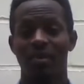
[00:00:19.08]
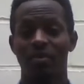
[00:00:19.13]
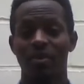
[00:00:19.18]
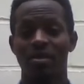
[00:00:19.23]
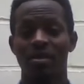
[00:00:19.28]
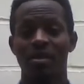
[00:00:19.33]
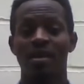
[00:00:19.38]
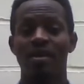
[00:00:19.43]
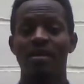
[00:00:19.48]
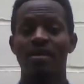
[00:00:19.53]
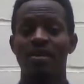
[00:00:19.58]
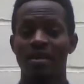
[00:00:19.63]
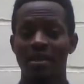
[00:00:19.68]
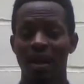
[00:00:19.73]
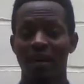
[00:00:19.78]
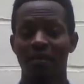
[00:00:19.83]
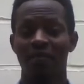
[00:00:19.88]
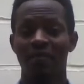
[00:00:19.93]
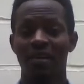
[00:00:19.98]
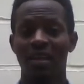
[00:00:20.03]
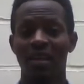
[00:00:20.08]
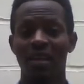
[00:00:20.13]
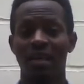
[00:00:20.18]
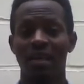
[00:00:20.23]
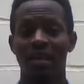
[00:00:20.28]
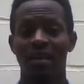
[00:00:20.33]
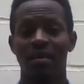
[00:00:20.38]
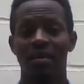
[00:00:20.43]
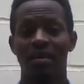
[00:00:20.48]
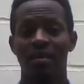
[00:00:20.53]
is staffing,
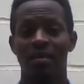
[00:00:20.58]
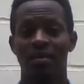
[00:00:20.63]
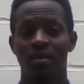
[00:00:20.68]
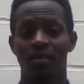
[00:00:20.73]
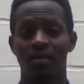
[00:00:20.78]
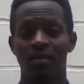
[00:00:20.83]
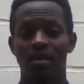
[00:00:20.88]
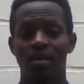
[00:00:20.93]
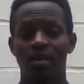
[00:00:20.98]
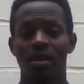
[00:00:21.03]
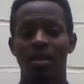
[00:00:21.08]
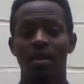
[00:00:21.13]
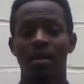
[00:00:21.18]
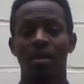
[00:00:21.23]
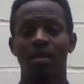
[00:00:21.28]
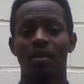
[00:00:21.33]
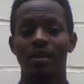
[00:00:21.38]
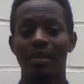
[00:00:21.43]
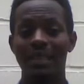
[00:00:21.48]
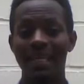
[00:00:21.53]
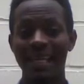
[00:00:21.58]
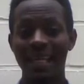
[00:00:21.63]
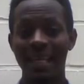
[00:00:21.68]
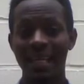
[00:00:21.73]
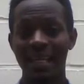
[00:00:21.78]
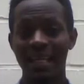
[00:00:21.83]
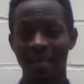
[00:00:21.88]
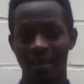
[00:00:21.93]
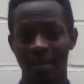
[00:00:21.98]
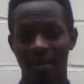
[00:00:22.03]
there is
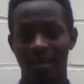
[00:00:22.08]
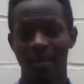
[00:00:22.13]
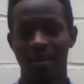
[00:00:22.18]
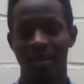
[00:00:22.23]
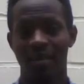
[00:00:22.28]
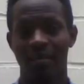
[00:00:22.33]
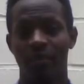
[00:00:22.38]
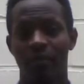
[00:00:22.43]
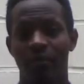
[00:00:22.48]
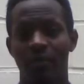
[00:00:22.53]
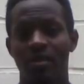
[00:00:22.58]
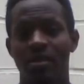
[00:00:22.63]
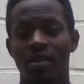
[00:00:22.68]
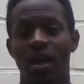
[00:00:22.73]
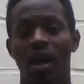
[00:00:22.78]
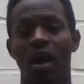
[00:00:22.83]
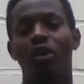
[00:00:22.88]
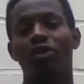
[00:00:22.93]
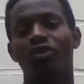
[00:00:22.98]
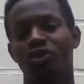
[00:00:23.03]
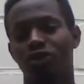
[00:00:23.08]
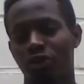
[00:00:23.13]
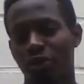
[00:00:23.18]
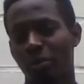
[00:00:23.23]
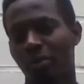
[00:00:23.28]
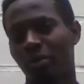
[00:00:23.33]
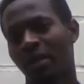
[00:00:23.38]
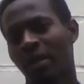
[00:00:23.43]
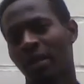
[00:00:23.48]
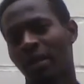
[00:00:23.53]
leading, there is
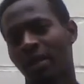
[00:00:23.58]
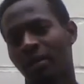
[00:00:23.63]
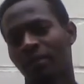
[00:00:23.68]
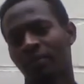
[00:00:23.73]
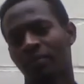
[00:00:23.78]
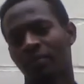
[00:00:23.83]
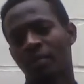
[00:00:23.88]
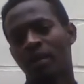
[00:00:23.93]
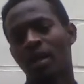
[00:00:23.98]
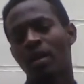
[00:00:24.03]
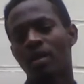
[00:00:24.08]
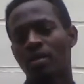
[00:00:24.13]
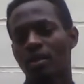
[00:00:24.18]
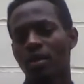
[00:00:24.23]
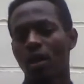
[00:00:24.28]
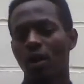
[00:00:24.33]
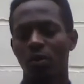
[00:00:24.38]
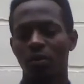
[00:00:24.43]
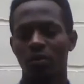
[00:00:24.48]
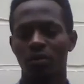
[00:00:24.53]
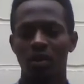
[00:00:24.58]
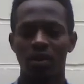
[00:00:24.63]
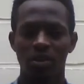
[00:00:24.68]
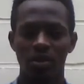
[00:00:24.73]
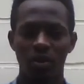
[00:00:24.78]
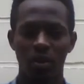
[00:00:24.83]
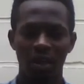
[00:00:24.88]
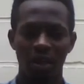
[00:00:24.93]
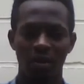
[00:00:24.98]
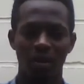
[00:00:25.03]
controlling. So,
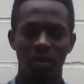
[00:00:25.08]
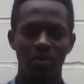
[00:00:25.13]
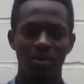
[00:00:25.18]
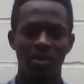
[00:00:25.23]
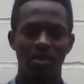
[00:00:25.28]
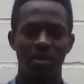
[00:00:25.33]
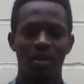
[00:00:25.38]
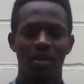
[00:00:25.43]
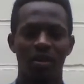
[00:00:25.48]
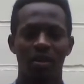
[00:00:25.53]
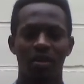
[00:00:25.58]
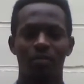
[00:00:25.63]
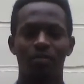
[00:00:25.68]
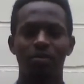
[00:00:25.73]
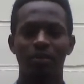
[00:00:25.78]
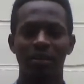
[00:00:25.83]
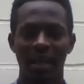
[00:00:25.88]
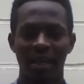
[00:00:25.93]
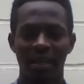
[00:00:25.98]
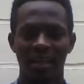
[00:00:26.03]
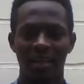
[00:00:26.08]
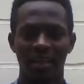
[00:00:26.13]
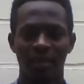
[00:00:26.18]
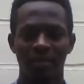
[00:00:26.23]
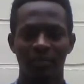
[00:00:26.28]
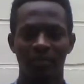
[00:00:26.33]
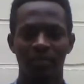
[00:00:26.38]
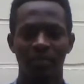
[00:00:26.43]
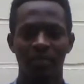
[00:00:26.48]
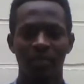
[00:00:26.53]
talking about planning.
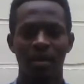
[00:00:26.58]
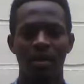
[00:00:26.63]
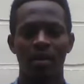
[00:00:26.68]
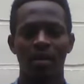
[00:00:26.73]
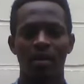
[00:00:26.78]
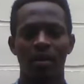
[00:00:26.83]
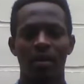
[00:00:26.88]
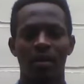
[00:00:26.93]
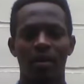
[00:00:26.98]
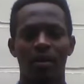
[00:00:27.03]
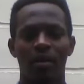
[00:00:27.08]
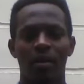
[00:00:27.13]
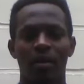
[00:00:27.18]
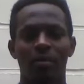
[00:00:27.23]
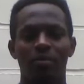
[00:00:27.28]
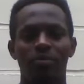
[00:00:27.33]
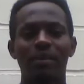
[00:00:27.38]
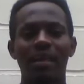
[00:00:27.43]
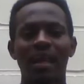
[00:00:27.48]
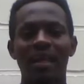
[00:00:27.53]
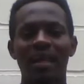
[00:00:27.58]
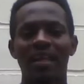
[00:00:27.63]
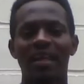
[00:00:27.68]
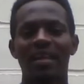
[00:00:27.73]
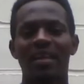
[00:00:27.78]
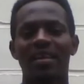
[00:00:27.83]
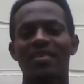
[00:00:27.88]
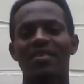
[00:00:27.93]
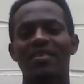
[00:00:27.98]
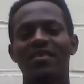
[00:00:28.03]
Planning is